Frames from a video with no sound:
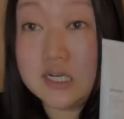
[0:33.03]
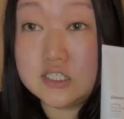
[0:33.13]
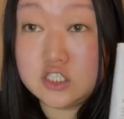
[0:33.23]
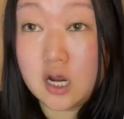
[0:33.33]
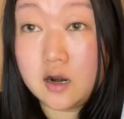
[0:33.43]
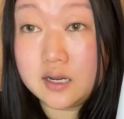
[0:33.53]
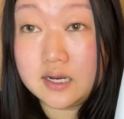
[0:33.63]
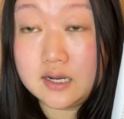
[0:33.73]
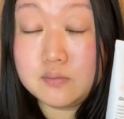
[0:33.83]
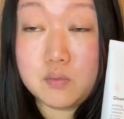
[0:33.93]
is
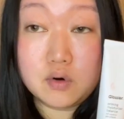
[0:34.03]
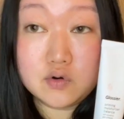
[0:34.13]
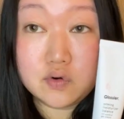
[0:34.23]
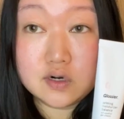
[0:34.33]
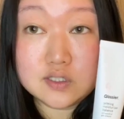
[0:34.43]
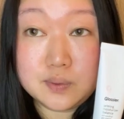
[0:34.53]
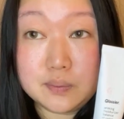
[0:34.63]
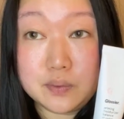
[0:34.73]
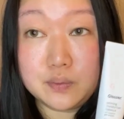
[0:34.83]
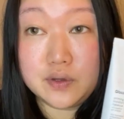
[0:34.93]
targeted more towards
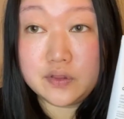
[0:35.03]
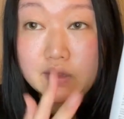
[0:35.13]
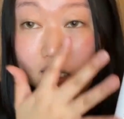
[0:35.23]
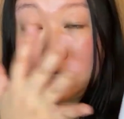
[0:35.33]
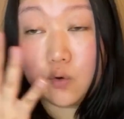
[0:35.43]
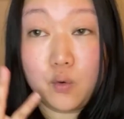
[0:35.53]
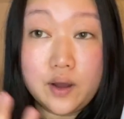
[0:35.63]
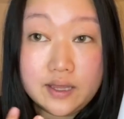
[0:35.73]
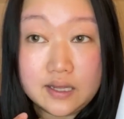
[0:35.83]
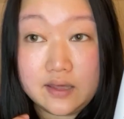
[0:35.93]
people with an
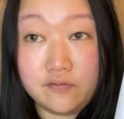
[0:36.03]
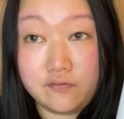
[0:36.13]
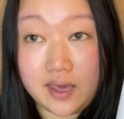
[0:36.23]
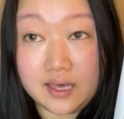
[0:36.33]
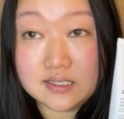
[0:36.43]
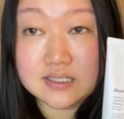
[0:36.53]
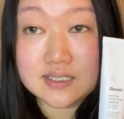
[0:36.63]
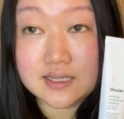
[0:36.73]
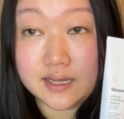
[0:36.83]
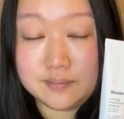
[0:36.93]
oily face like